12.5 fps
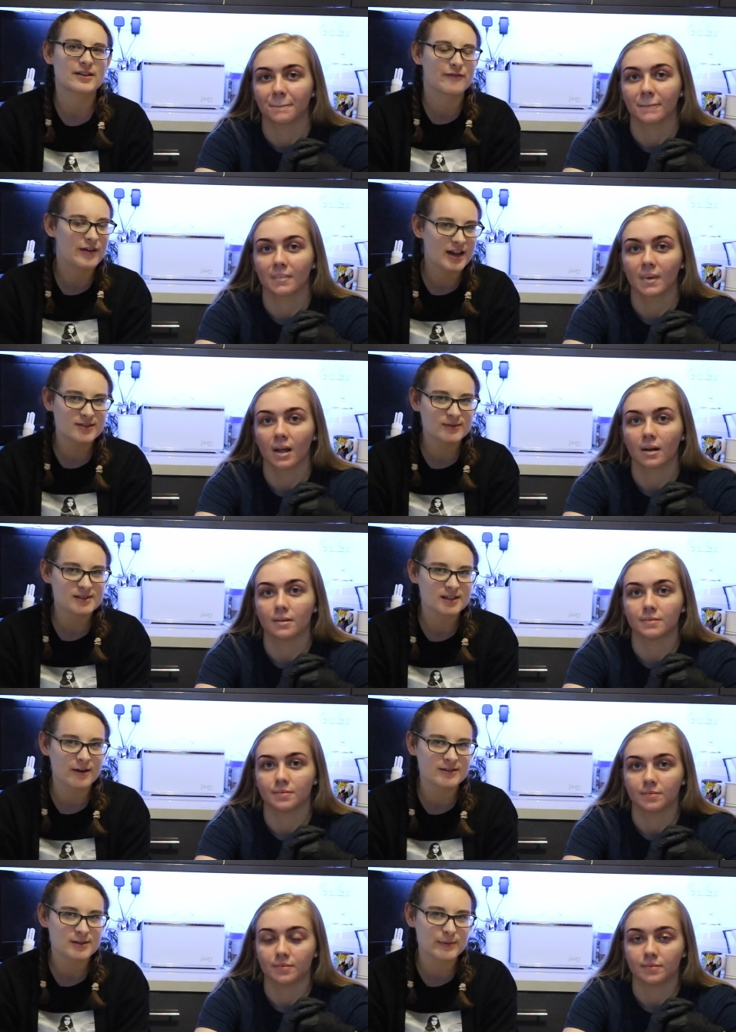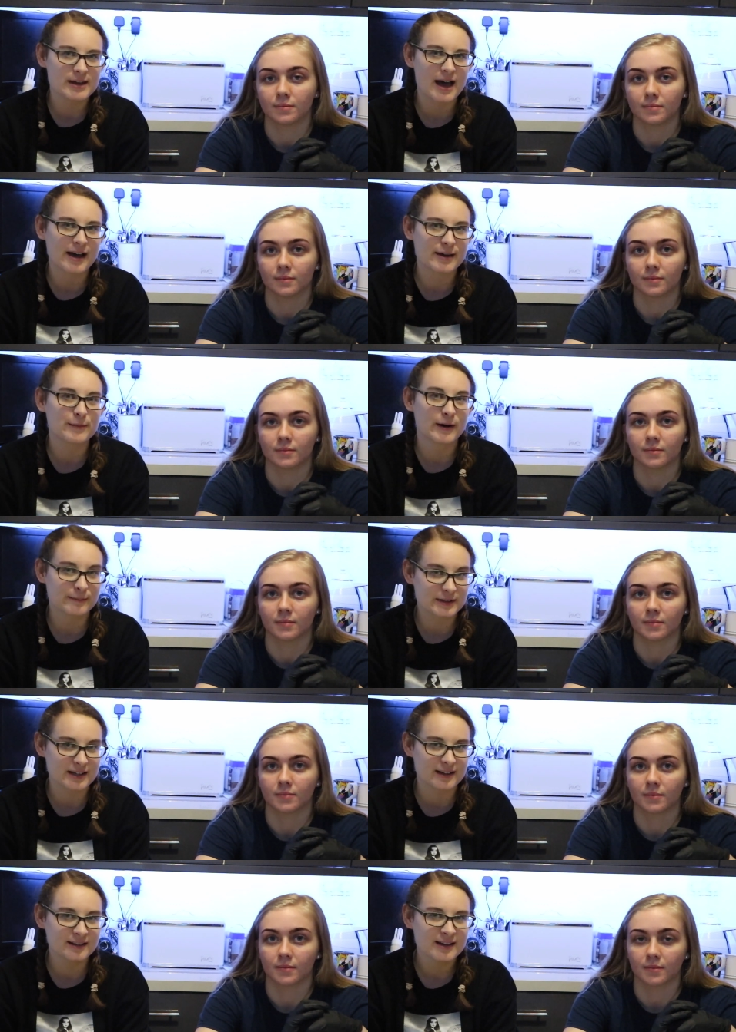Speaker 1: The first one's going to be a
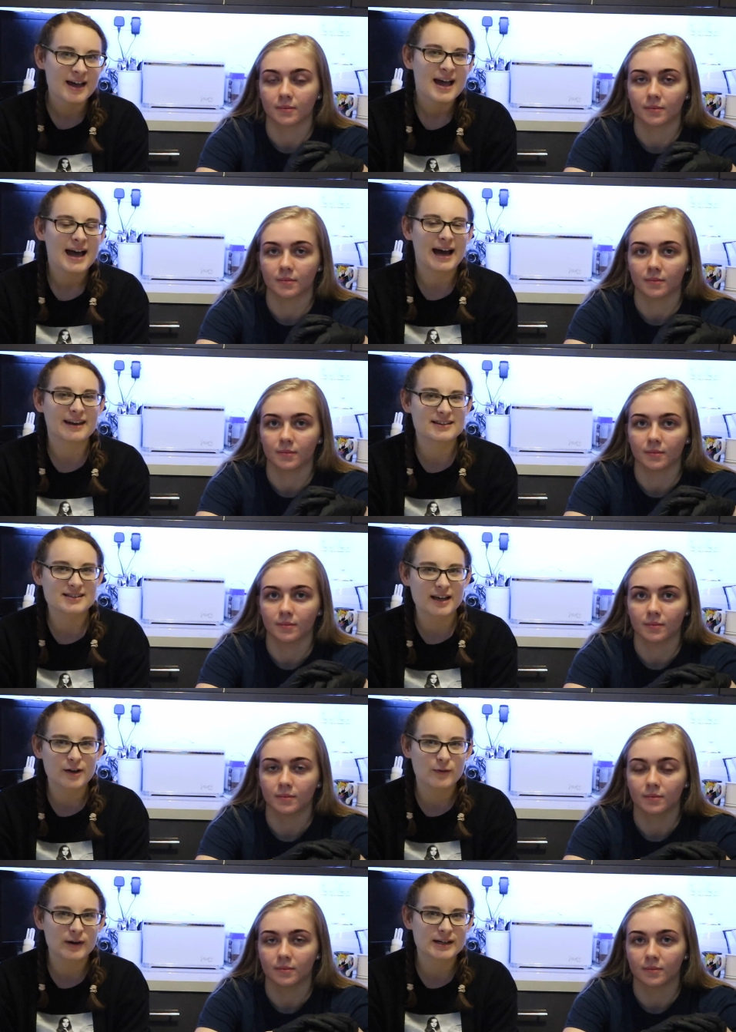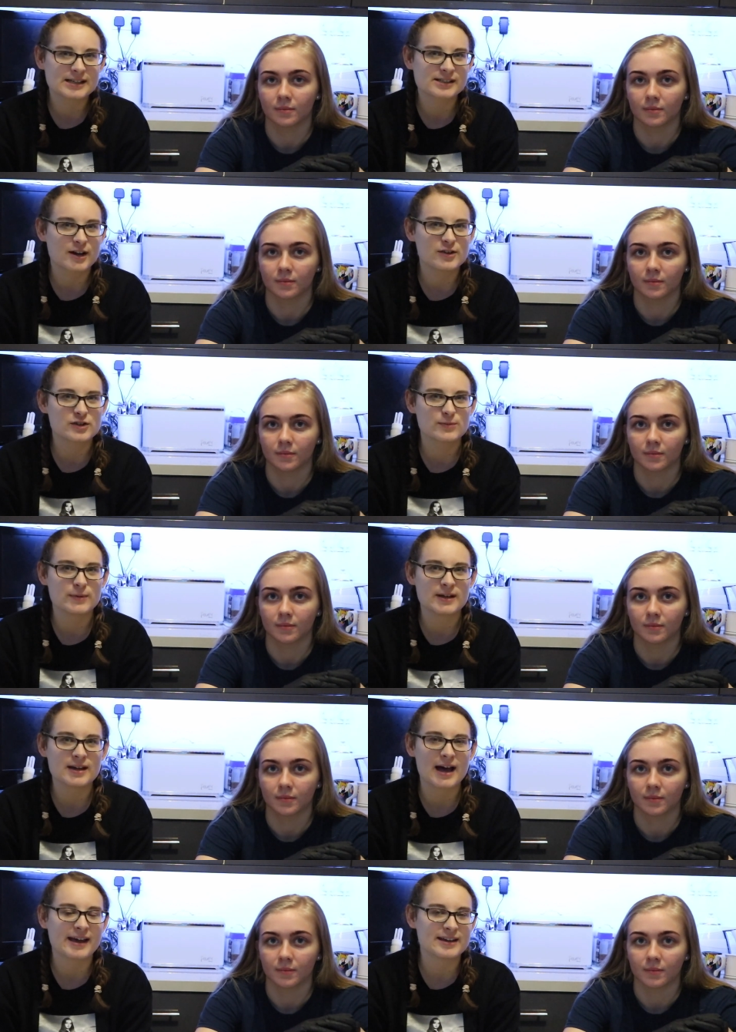pumpkin and the second one is going to
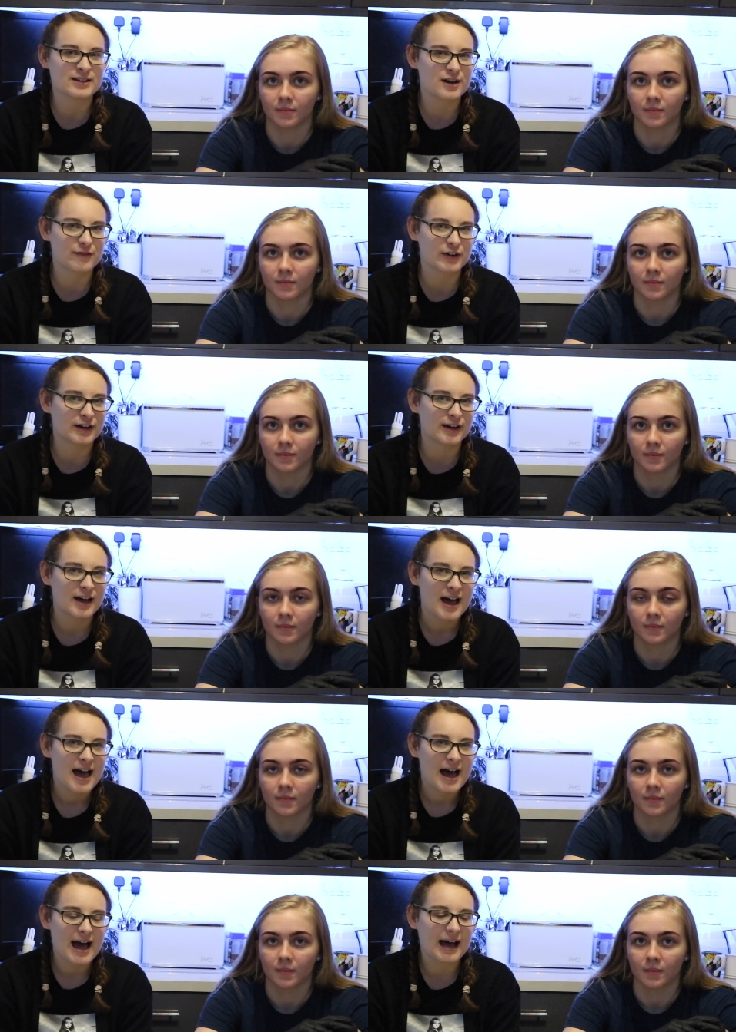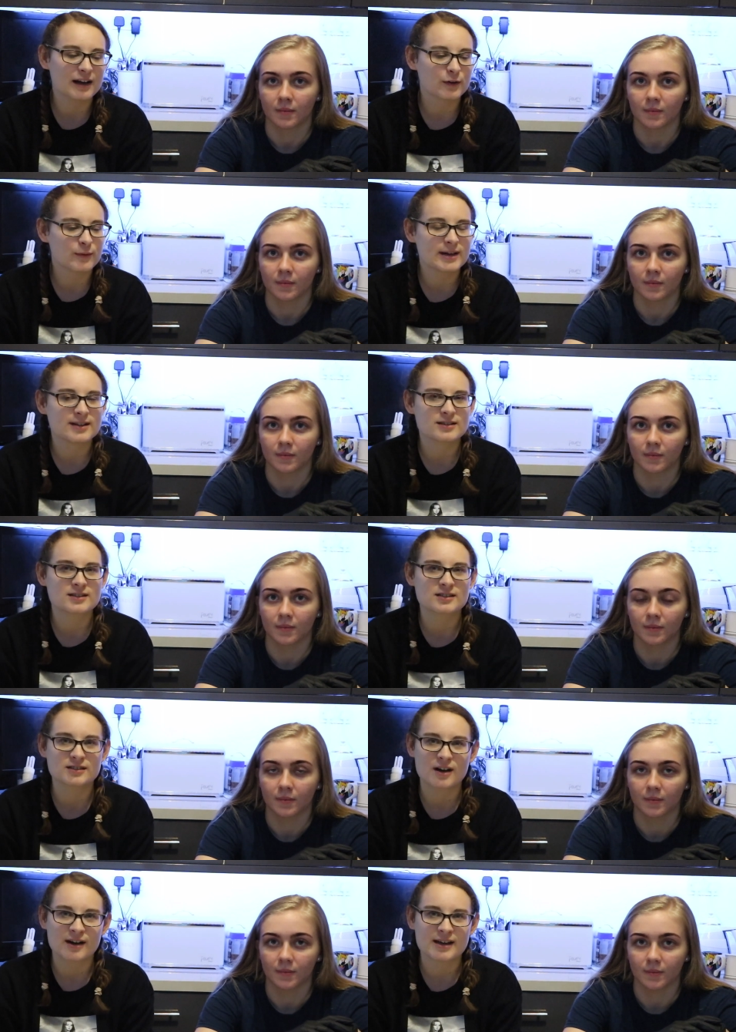be another Halloween
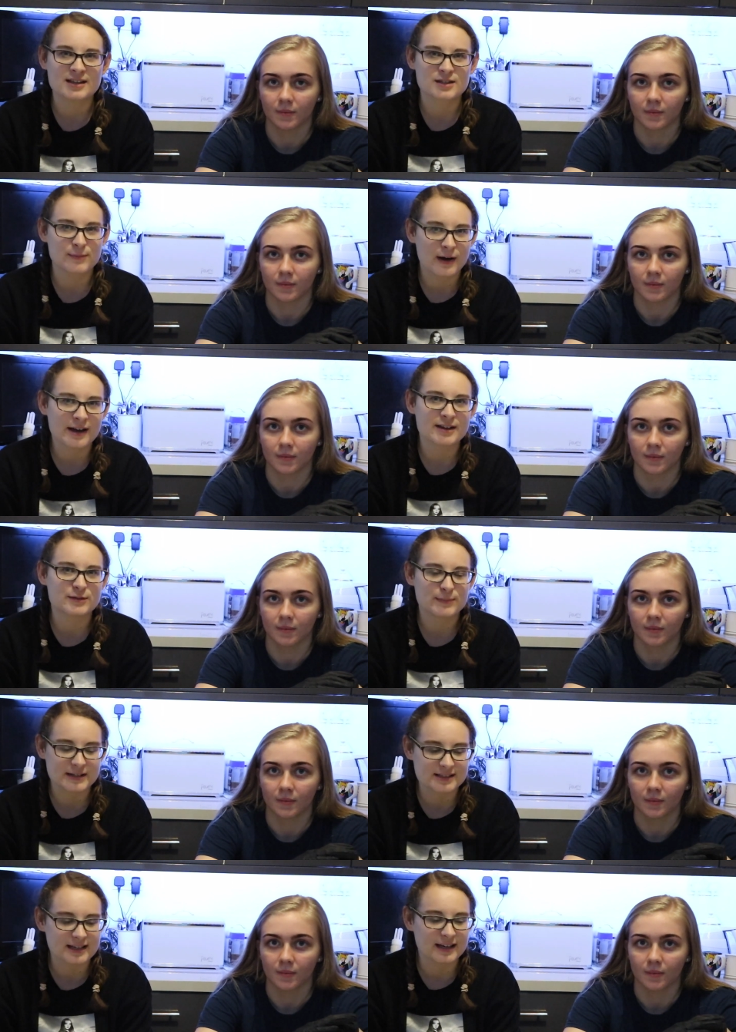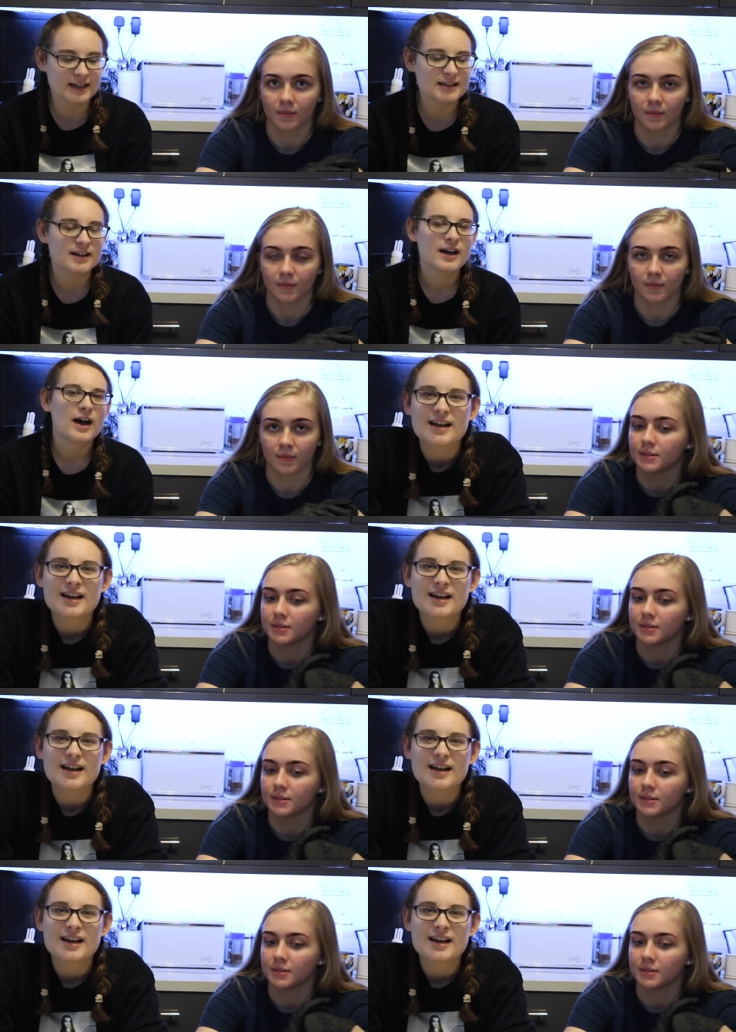inspired biscuit.